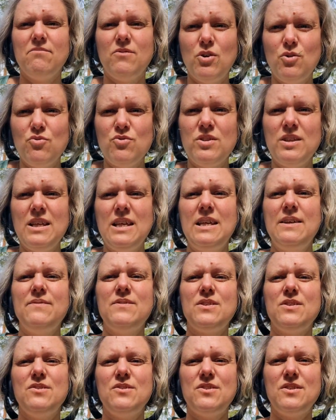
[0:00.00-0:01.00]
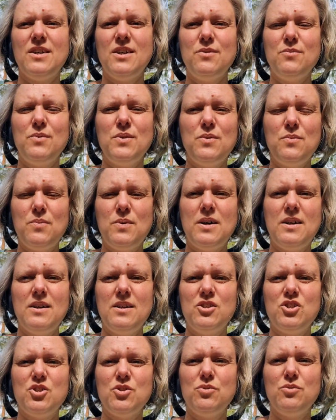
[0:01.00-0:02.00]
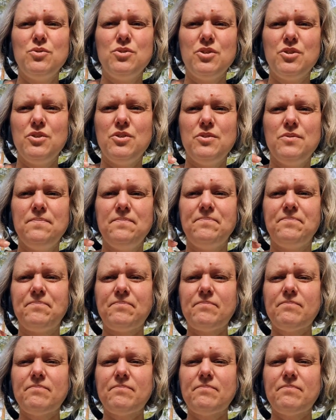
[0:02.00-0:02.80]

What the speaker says: No sleeves. You start with one shoulder,